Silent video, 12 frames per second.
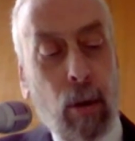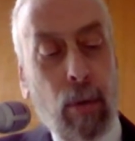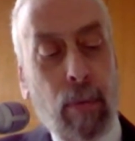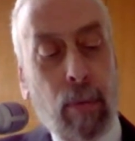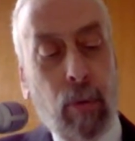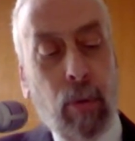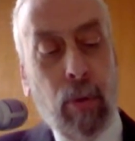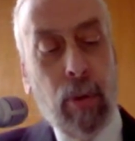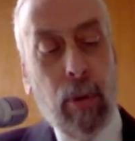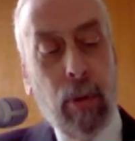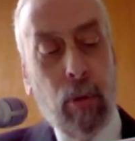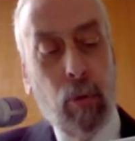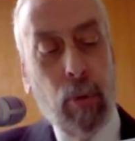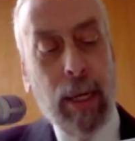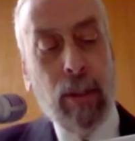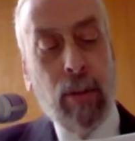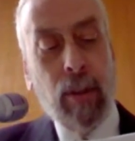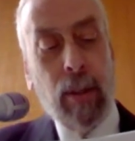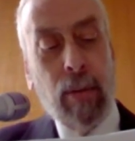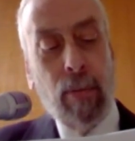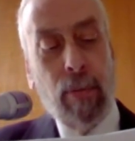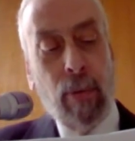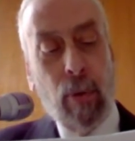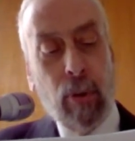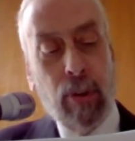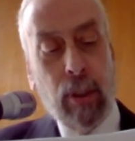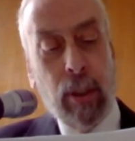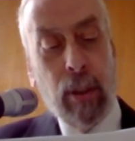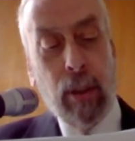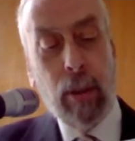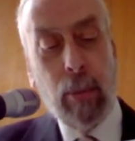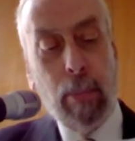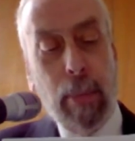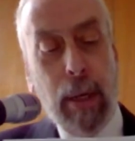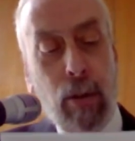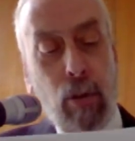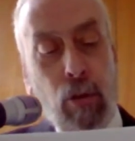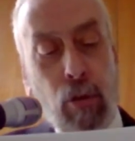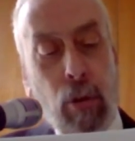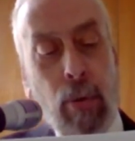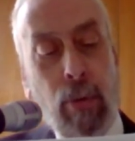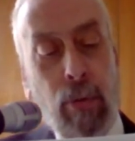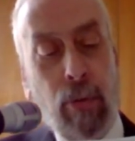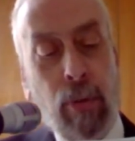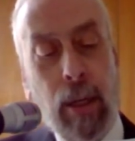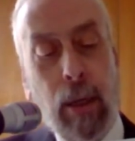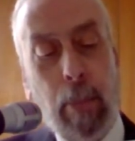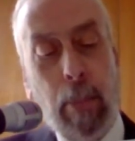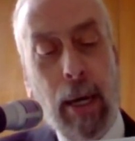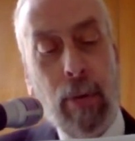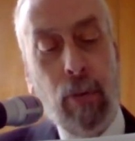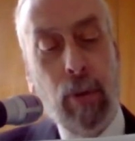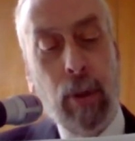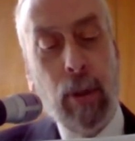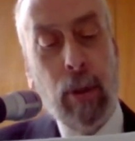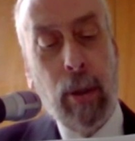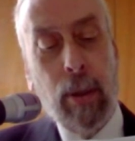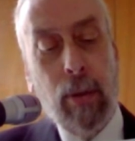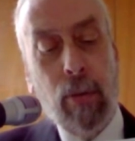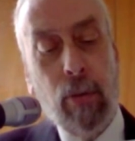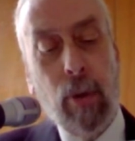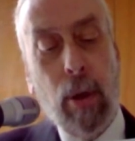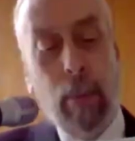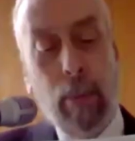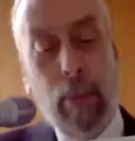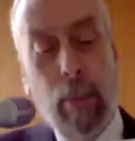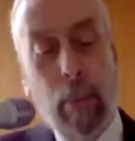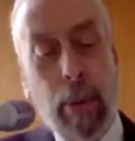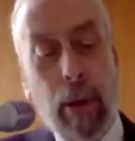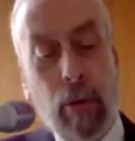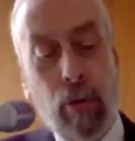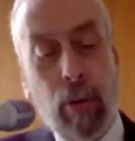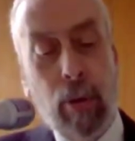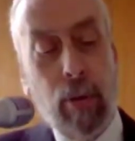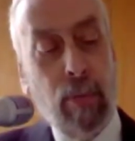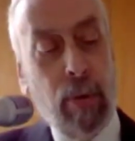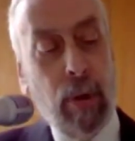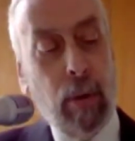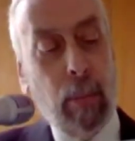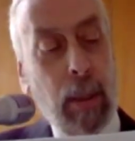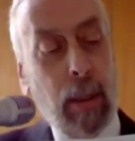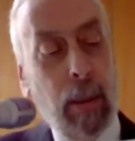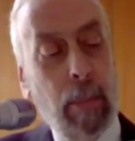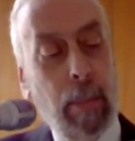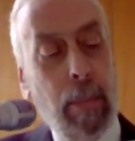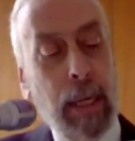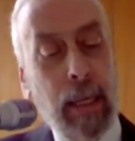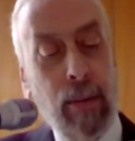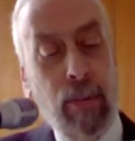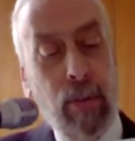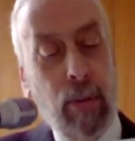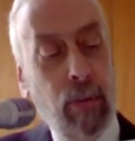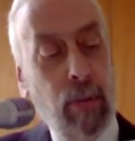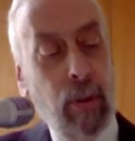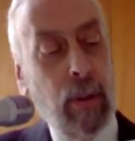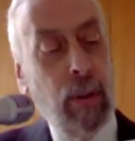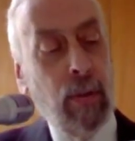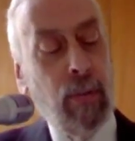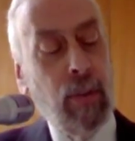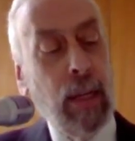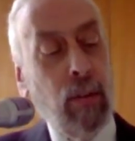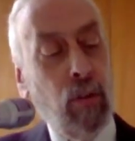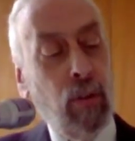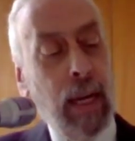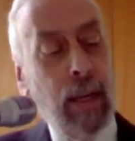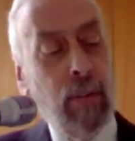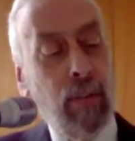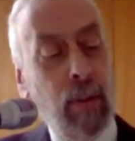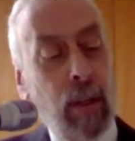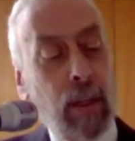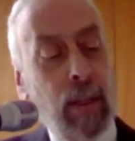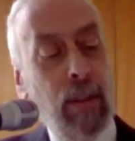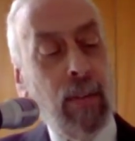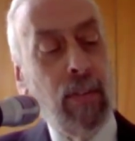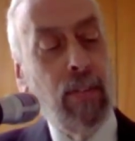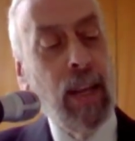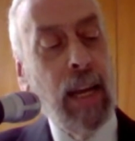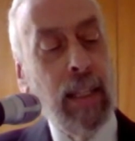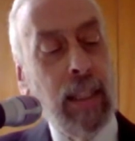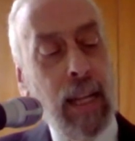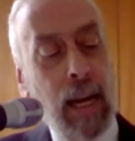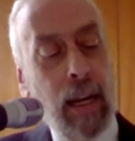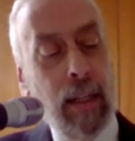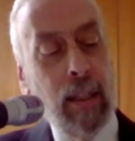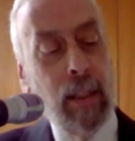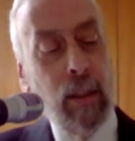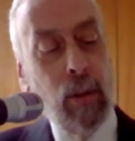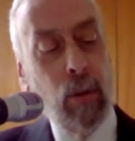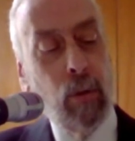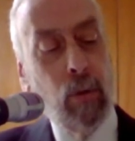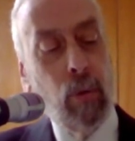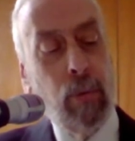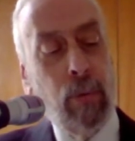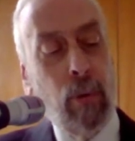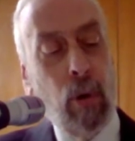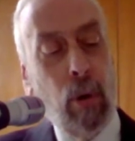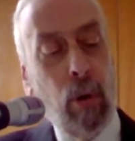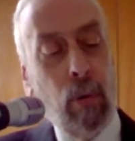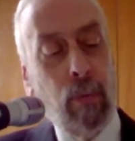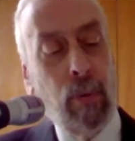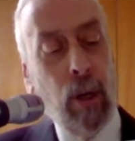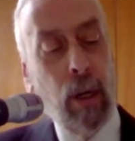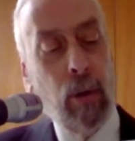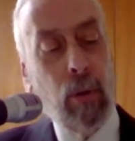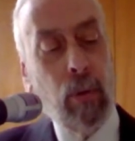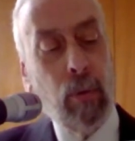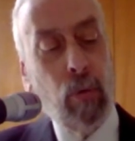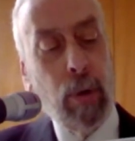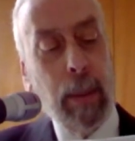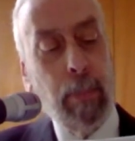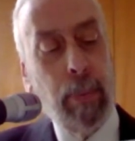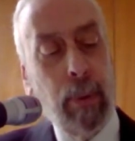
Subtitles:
of 2014, mentions in passing some Persian verbal bases such as Zahidan, to fall, flow, drip,